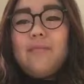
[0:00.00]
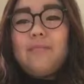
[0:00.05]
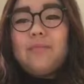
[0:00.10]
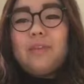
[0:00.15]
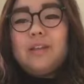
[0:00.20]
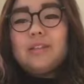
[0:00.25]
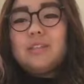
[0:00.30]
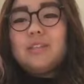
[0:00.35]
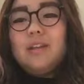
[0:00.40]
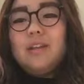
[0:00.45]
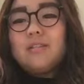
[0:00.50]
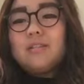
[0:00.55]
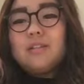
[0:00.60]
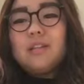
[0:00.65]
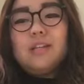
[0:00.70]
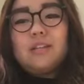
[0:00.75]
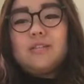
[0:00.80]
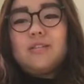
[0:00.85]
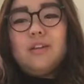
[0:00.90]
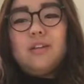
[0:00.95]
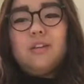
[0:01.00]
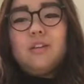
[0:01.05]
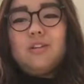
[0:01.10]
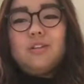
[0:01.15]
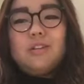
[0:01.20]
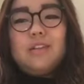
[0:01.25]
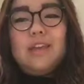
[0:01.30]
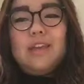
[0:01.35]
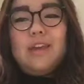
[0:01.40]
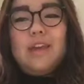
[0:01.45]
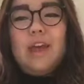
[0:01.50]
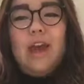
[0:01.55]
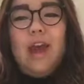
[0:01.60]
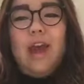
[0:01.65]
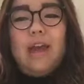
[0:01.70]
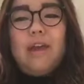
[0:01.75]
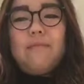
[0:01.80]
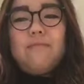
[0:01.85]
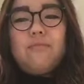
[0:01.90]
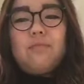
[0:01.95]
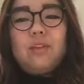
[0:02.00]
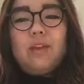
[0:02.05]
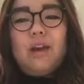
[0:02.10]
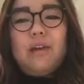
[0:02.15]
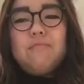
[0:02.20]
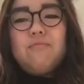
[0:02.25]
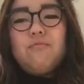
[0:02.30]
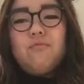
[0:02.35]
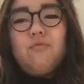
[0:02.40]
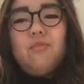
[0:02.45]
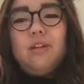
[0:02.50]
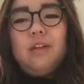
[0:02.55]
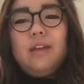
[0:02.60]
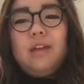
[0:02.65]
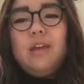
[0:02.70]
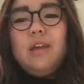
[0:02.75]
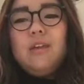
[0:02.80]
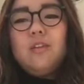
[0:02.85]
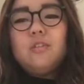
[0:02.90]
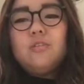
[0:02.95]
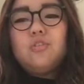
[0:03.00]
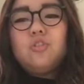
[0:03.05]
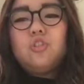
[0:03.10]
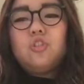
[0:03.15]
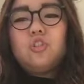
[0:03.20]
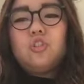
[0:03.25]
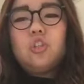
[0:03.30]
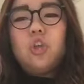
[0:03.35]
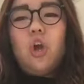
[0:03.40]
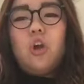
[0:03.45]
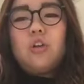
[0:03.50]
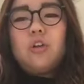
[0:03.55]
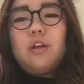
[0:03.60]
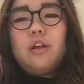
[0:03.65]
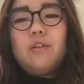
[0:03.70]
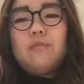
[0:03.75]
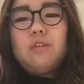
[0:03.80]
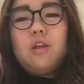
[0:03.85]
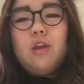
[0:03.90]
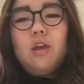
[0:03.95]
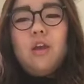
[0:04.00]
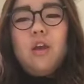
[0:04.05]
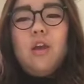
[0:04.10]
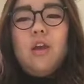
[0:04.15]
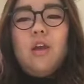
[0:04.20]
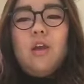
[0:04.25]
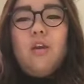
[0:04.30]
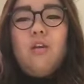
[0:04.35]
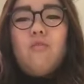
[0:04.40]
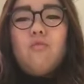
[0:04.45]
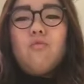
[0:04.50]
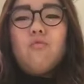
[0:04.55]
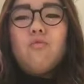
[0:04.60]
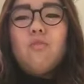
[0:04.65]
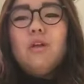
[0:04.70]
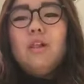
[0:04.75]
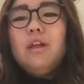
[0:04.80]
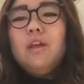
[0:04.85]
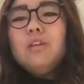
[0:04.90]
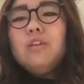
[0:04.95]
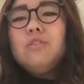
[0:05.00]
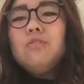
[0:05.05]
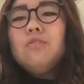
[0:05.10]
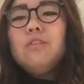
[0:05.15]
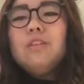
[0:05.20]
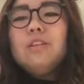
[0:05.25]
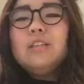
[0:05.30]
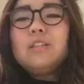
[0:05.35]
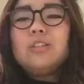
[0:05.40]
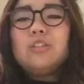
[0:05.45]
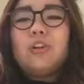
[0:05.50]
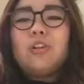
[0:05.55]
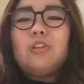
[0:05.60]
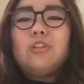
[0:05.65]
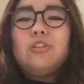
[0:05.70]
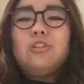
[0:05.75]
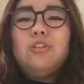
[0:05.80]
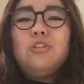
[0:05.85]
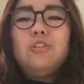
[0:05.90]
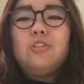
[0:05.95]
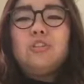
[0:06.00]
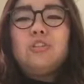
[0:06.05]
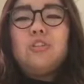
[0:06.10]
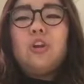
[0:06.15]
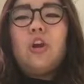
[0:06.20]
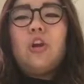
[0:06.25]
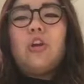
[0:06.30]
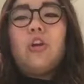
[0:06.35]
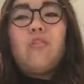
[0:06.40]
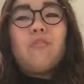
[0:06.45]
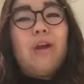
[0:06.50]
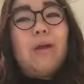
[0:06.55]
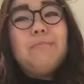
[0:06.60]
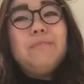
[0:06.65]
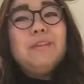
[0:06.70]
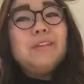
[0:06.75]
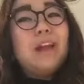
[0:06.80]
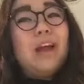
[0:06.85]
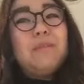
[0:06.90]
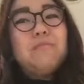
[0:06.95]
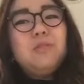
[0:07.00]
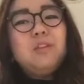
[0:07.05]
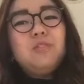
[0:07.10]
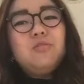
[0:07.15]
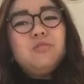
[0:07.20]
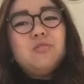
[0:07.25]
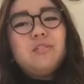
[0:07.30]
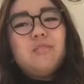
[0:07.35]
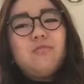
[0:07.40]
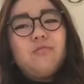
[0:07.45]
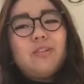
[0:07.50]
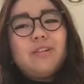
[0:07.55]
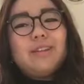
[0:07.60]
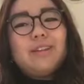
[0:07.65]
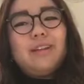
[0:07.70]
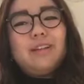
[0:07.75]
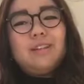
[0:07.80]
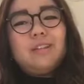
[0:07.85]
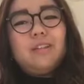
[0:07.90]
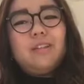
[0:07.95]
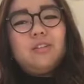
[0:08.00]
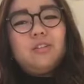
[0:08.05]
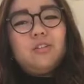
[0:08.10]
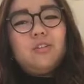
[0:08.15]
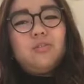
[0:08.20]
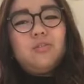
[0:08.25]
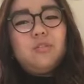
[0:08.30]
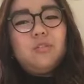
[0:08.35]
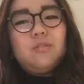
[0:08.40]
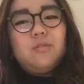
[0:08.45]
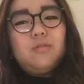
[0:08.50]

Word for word: That's not, that's not literally it. I, I'm really starting up. Really, you need starting to stir. I mean, I mean, you need for nothing, dude.